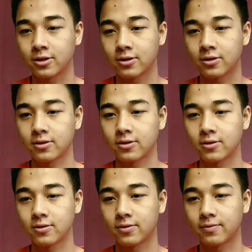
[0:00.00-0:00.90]

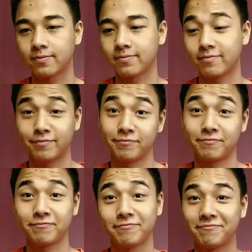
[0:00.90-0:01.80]

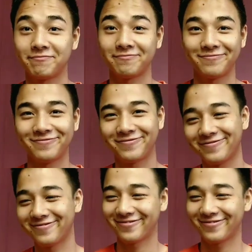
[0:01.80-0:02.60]
No one is speaking in this clip.